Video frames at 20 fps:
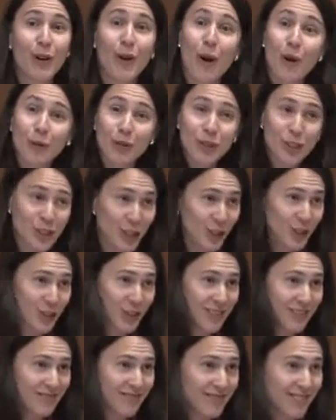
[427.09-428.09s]
her own
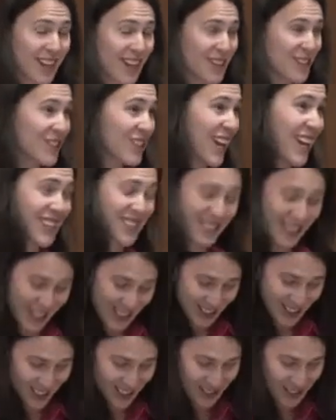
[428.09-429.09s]
children, and she has
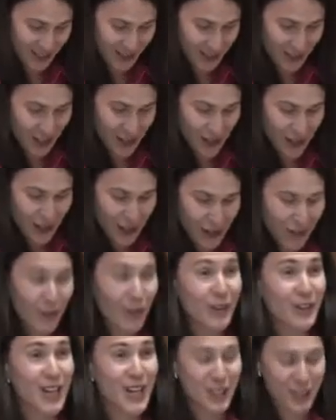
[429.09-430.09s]
six,
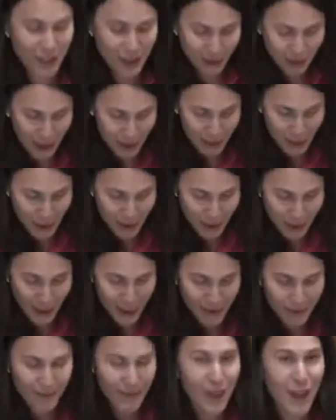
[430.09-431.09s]
for her nation of
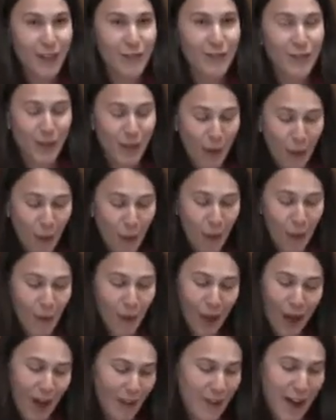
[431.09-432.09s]
Liberia, and for the
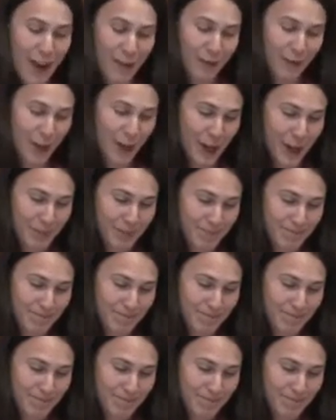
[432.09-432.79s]
whole of Africa.